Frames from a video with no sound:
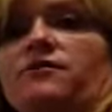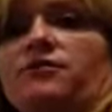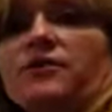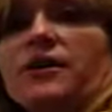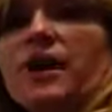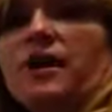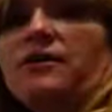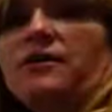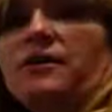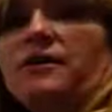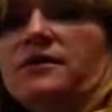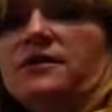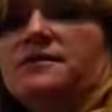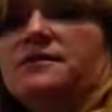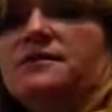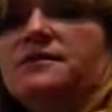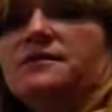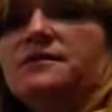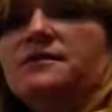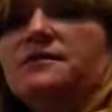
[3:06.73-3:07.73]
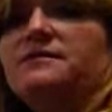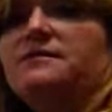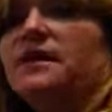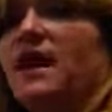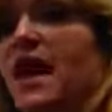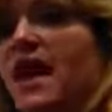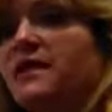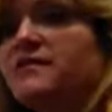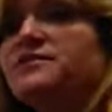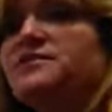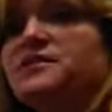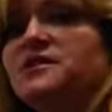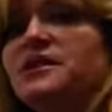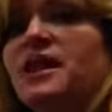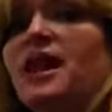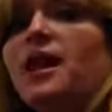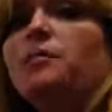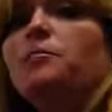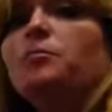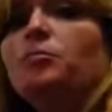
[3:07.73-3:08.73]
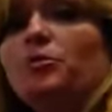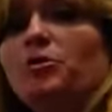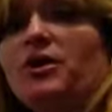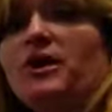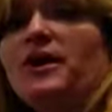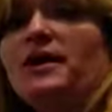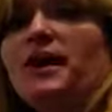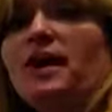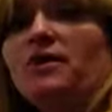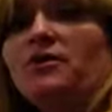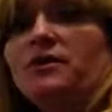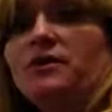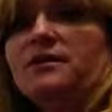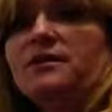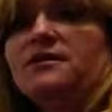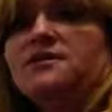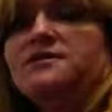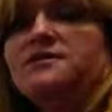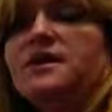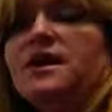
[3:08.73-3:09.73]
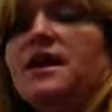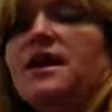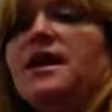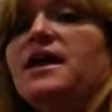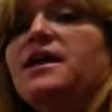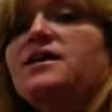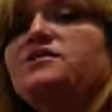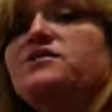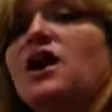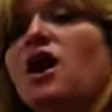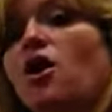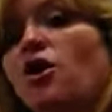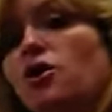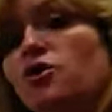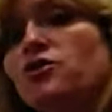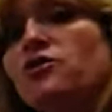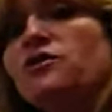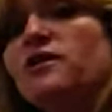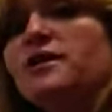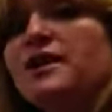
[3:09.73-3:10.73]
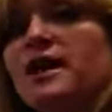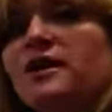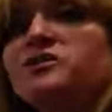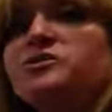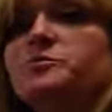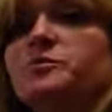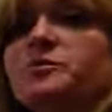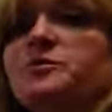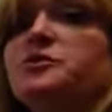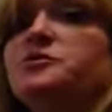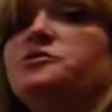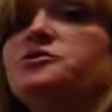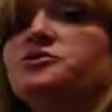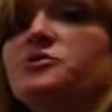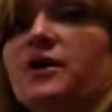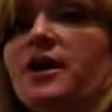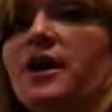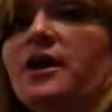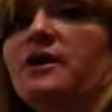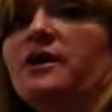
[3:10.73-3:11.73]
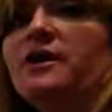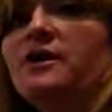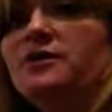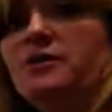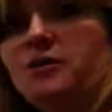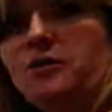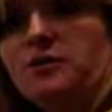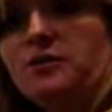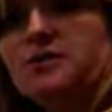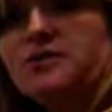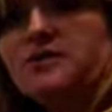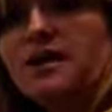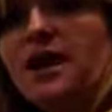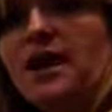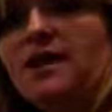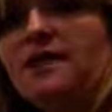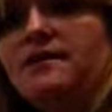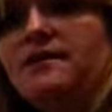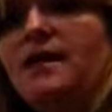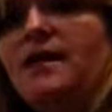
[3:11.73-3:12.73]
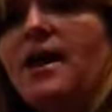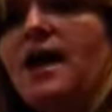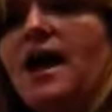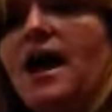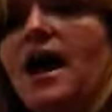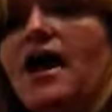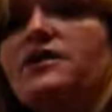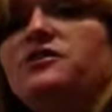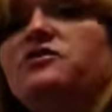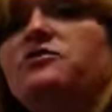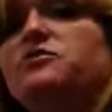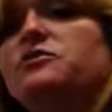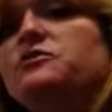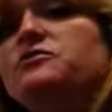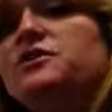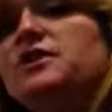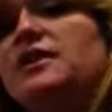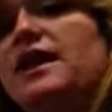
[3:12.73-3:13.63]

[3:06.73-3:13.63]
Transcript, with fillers: for calculus, hence the name pre-calculus. It's harder than Algebra 2 Trig in New York State. I do use a